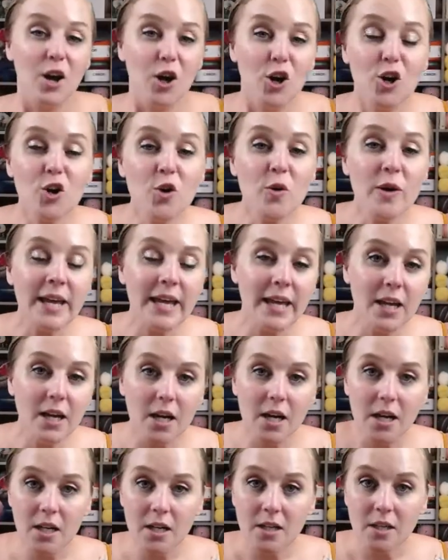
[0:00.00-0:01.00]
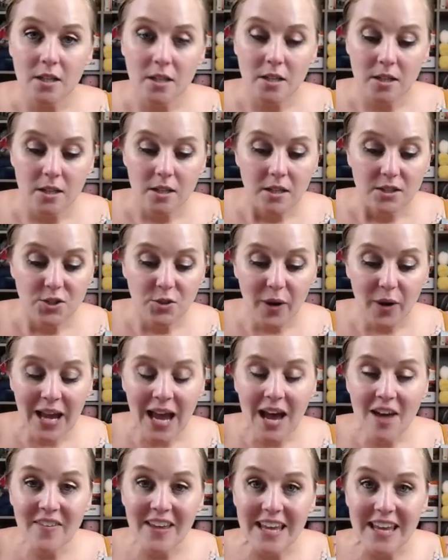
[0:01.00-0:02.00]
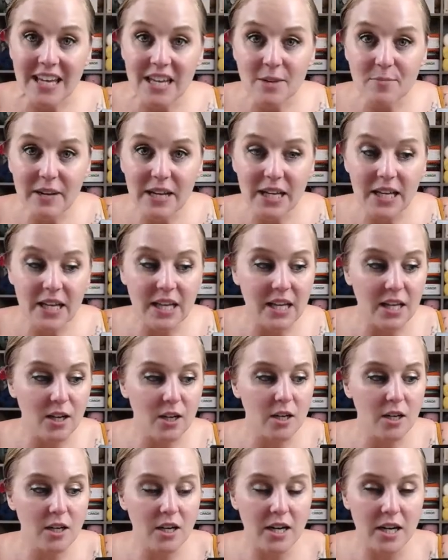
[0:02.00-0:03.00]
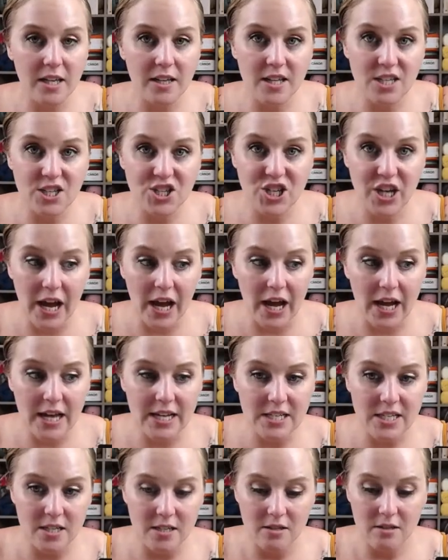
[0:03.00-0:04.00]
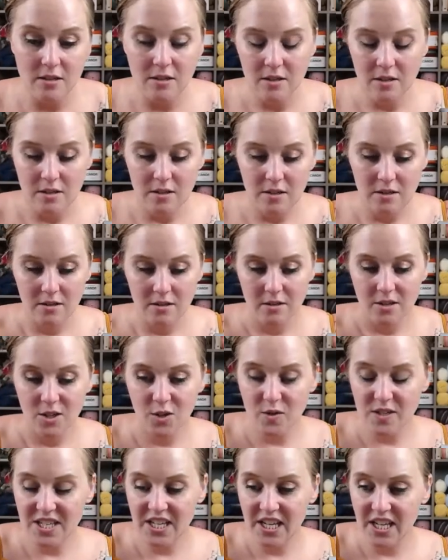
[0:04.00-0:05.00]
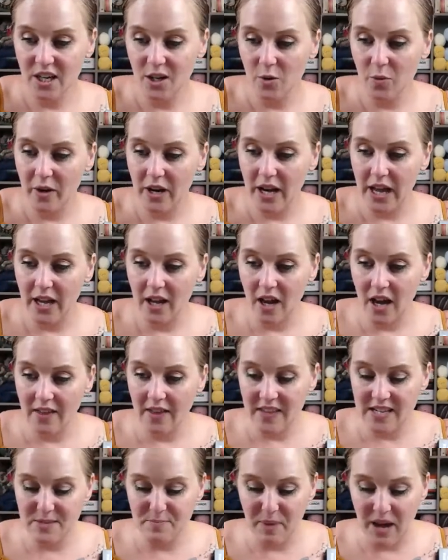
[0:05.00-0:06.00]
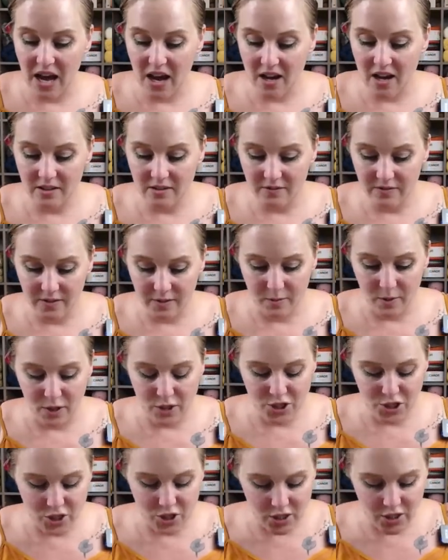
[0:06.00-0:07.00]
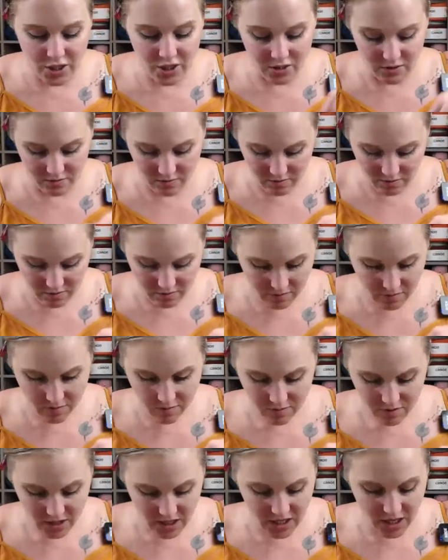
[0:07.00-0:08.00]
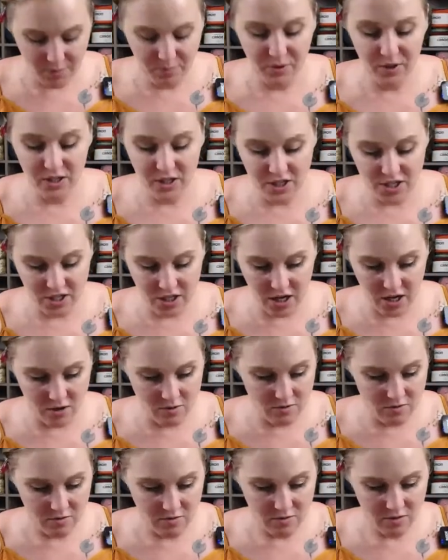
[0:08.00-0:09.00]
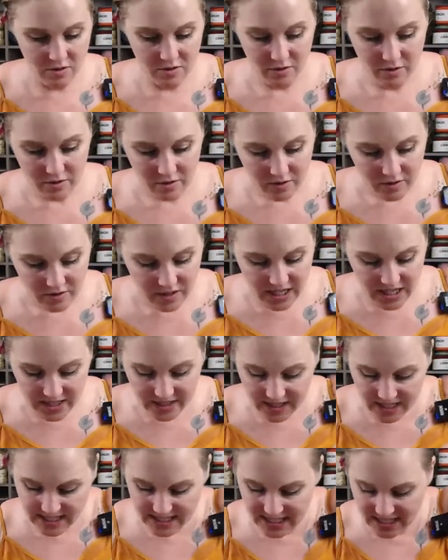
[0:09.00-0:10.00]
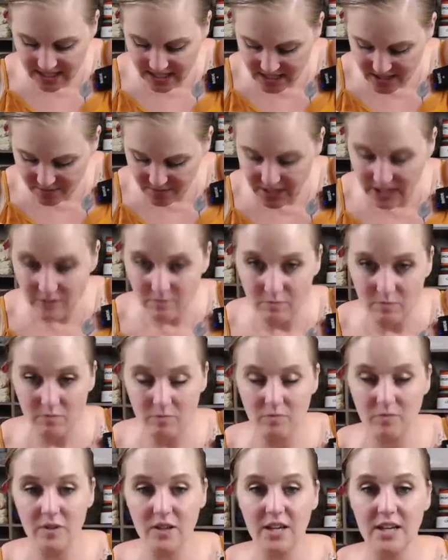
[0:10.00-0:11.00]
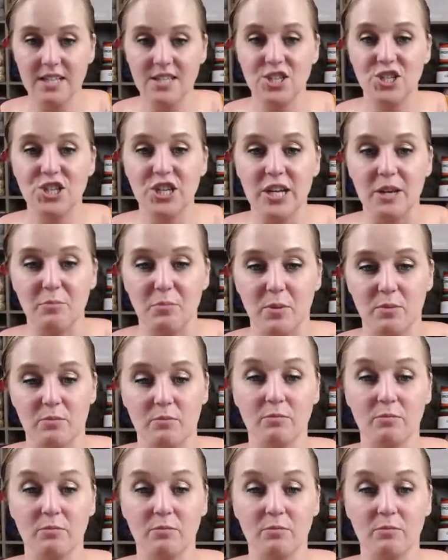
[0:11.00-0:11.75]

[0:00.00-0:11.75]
Who here, do I have anybody here in the chat who was here when I got this bag from Hirschner's a couple years ago? They, they sent it to me. It's sheep.